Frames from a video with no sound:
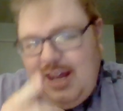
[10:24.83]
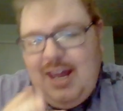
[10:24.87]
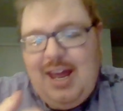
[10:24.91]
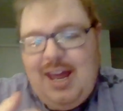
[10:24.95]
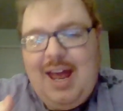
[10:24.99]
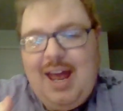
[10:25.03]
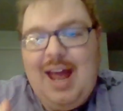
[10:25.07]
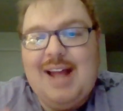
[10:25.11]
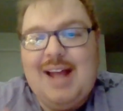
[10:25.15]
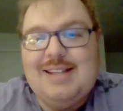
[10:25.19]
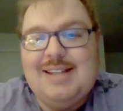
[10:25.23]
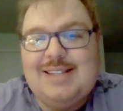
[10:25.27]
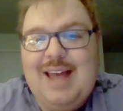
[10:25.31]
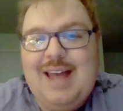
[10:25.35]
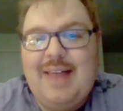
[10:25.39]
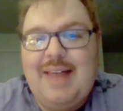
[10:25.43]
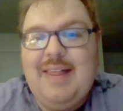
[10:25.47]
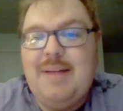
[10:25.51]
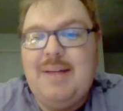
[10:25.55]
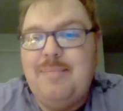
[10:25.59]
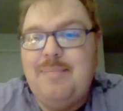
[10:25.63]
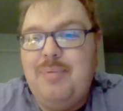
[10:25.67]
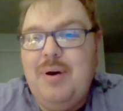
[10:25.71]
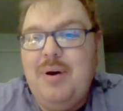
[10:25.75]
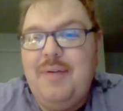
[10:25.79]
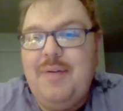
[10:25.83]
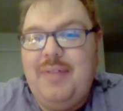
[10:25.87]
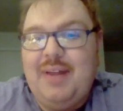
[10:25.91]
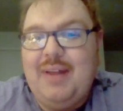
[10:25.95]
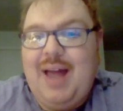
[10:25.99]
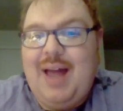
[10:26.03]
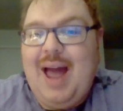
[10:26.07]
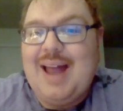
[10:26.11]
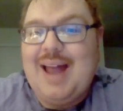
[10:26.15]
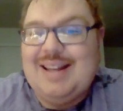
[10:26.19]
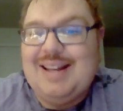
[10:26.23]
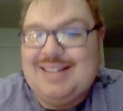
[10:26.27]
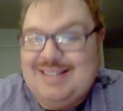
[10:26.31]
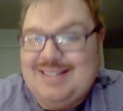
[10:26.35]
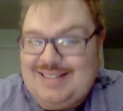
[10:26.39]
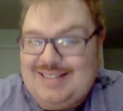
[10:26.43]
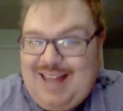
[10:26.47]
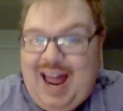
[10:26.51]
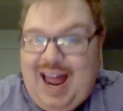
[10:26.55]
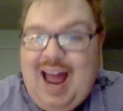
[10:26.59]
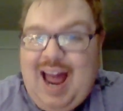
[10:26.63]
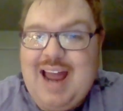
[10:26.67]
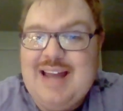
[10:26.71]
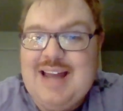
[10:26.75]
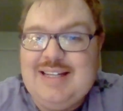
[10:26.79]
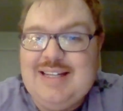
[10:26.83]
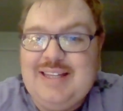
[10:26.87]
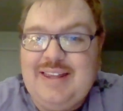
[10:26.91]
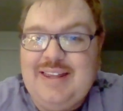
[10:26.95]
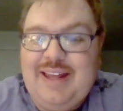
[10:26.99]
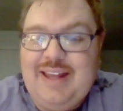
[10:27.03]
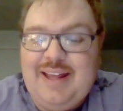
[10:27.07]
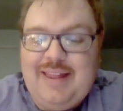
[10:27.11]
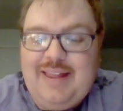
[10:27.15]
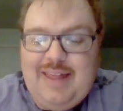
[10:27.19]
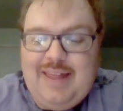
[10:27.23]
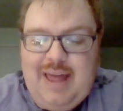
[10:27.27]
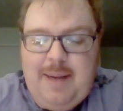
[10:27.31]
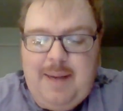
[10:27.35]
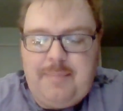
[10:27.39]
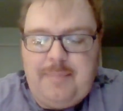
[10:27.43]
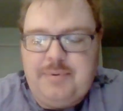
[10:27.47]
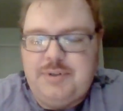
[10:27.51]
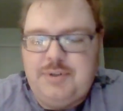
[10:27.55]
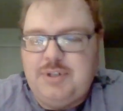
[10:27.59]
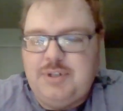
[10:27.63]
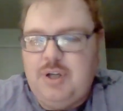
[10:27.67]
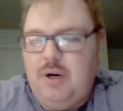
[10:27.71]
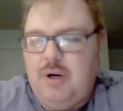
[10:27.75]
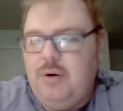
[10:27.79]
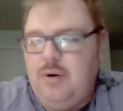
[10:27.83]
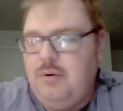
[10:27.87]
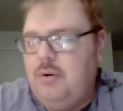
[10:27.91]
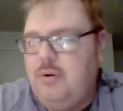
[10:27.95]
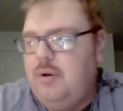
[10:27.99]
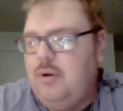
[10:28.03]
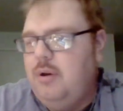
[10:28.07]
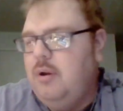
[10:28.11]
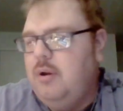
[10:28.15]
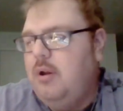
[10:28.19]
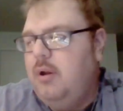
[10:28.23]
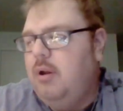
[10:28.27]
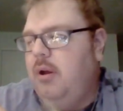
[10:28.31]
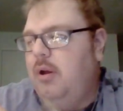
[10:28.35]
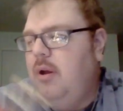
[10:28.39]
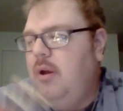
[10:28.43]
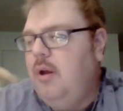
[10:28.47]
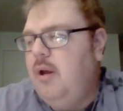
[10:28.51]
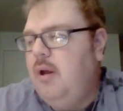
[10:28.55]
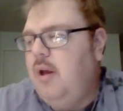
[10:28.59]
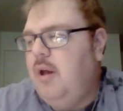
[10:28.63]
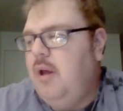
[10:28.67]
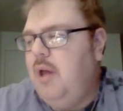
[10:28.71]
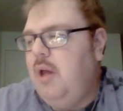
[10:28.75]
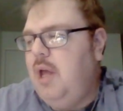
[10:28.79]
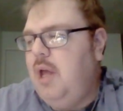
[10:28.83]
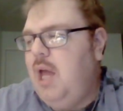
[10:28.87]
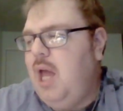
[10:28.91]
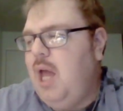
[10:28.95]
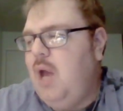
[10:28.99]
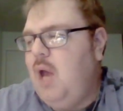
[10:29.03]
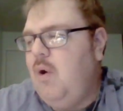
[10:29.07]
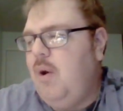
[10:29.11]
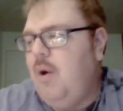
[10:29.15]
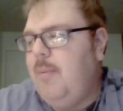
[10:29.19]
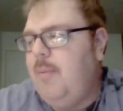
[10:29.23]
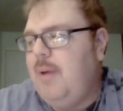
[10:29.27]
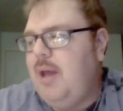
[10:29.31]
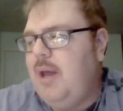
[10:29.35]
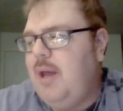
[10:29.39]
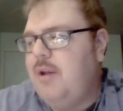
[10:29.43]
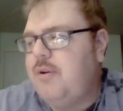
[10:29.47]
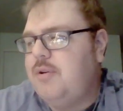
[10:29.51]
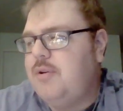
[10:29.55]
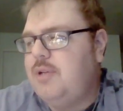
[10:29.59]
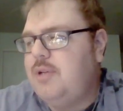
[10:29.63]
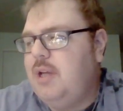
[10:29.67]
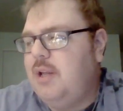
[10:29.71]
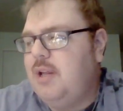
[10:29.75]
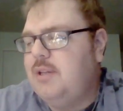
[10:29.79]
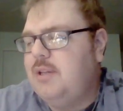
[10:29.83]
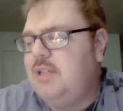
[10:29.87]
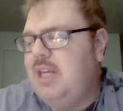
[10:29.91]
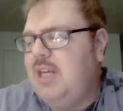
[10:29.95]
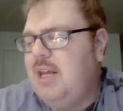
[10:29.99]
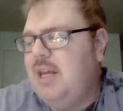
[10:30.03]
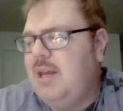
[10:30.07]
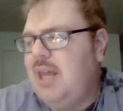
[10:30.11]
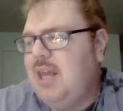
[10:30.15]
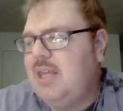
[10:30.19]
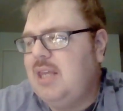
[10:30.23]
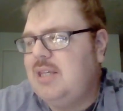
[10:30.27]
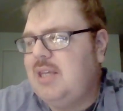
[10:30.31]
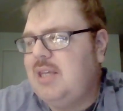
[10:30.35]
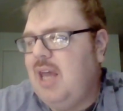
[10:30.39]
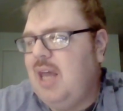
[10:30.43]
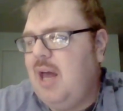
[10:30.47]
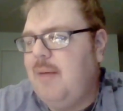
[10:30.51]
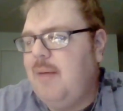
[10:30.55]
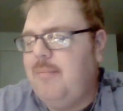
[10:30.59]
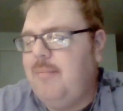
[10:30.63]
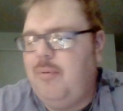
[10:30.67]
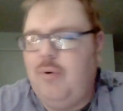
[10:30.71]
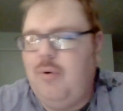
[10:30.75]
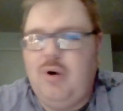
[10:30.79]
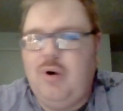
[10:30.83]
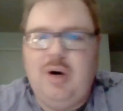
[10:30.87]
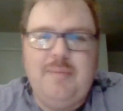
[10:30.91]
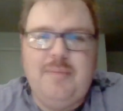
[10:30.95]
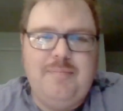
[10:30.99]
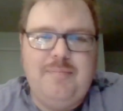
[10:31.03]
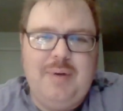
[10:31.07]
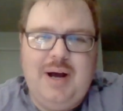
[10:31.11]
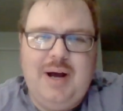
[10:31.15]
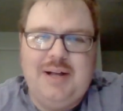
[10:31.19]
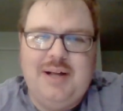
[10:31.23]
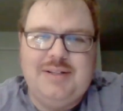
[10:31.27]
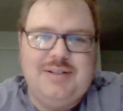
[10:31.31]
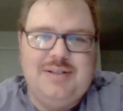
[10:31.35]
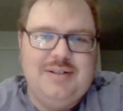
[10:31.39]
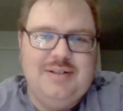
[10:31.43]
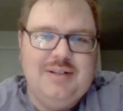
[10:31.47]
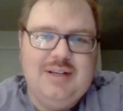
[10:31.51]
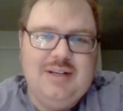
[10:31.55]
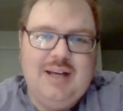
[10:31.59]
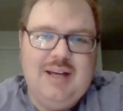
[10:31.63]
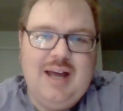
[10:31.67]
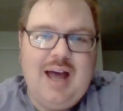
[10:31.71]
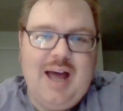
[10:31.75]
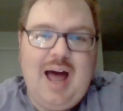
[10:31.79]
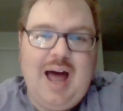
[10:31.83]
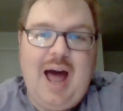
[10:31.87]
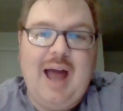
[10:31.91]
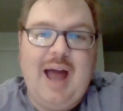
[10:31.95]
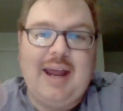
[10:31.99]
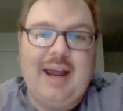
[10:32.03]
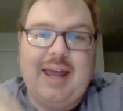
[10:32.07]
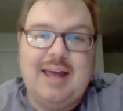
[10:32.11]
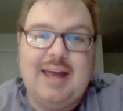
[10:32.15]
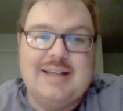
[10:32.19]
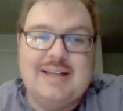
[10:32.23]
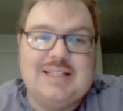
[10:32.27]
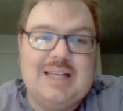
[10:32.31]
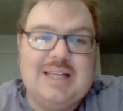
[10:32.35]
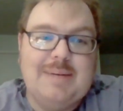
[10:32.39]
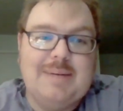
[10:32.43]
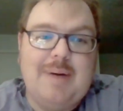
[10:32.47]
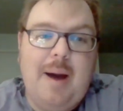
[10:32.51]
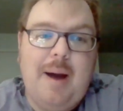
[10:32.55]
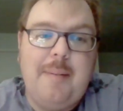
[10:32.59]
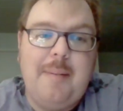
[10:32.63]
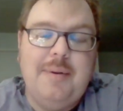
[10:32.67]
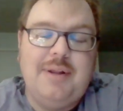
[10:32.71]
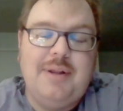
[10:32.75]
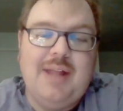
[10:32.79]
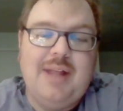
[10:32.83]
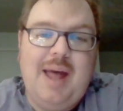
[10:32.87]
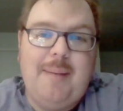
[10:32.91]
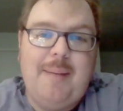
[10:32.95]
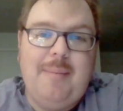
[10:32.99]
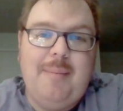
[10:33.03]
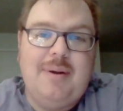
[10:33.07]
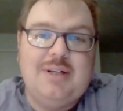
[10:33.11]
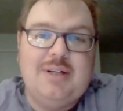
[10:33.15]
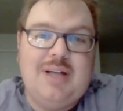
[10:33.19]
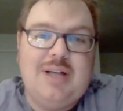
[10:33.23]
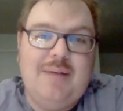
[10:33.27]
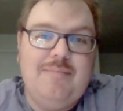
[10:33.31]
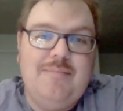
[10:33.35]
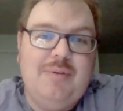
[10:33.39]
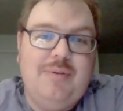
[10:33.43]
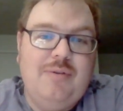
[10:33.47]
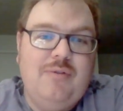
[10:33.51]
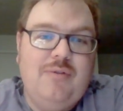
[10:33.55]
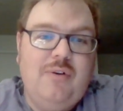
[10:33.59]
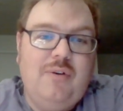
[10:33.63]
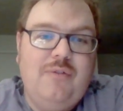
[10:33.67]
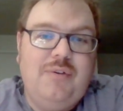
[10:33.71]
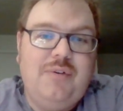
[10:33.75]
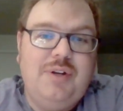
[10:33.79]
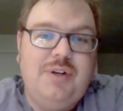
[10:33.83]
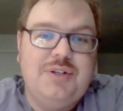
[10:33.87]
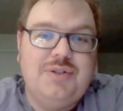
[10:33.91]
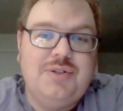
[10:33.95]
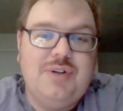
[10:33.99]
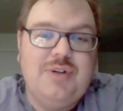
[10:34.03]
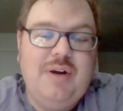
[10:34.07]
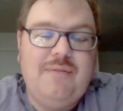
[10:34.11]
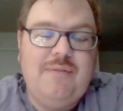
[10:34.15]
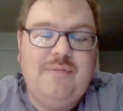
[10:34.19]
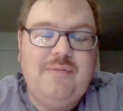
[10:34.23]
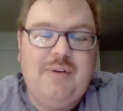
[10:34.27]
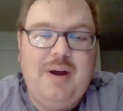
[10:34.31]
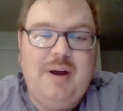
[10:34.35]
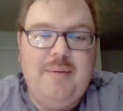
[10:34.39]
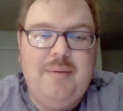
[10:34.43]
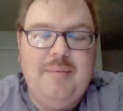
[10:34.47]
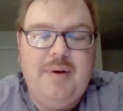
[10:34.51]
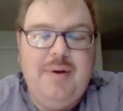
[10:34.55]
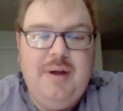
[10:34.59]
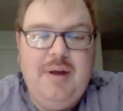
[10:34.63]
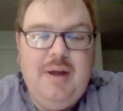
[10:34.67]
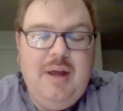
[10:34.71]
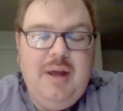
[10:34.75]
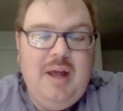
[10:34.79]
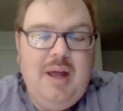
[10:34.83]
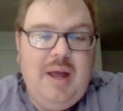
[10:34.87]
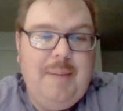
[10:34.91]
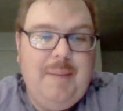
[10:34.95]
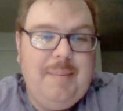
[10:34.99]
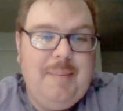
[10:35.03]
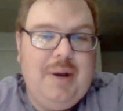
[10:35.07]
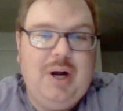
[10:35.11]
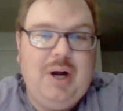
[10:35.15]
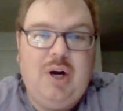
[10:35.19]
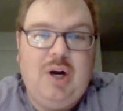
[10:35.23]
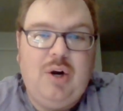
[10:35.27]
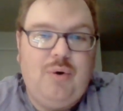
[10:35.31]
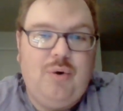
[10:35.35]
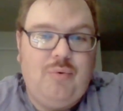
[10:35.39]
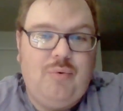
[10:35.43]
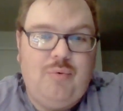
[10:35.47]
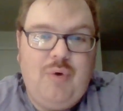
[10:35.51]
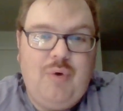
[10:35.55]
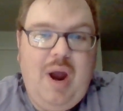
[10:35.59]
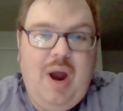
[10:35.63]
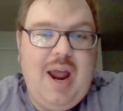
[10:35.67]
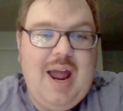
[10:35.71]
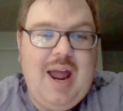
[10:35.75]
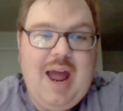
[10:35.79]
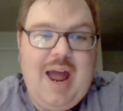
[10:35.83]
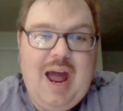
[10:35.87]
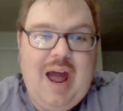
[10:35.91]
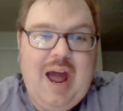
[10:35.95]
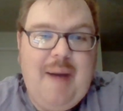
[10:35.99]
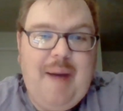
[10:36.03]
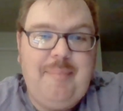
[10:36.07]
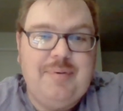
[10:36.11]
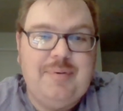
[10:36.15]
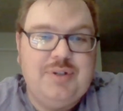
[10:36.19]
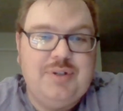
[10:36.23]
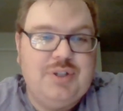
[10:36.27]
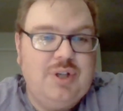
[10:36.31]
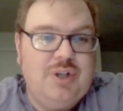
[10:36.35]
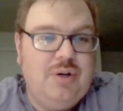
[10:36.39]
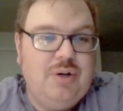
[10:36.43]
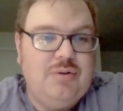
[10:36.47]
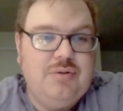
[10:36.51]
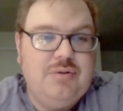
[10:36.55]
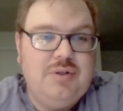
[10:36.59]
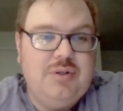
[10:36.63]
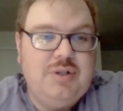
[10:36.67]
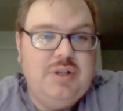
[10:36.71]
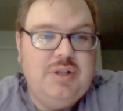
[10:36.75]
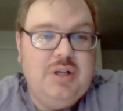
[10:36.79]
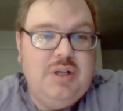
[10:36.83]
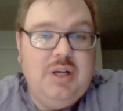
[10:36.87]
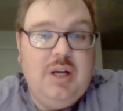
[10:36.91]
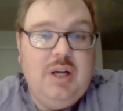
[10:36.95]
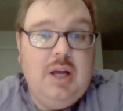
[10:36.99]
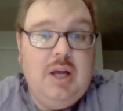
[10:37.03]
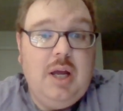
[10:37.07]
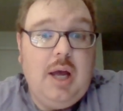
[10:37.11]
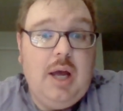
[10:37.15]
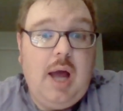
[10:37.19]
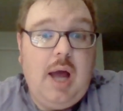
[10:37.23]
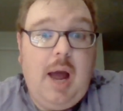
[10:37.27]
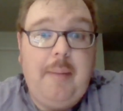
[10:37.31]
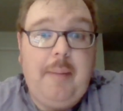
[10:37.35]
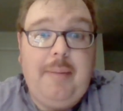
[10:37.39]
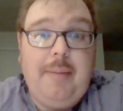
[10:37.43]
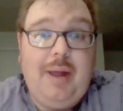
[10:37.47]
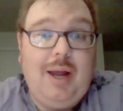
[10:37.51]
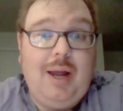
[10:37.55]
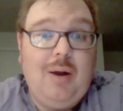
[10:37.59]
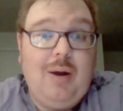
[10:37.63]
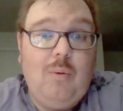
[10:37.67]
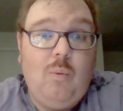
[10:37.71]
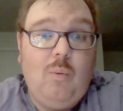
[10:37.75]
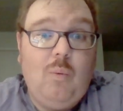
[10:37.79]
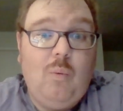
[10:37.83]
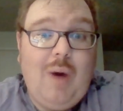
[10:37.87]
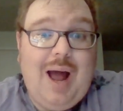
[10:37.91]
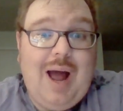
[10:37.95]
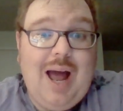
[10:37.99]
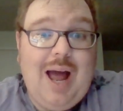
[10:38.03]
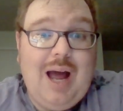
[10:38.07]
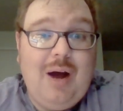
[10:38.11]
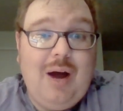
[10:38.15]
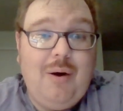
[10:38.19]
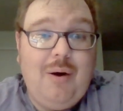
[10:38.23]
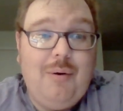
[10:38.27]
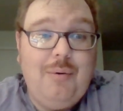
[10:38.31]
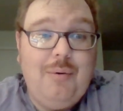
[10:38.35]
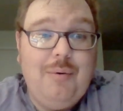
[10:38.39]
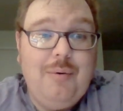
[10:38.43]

And Sally put, the guy dies at the end of the episode. It would have been interesting to see him stay on board, but I guess they probably didn't have much, have much room for the script for him. But great episodes. I'm like, wow.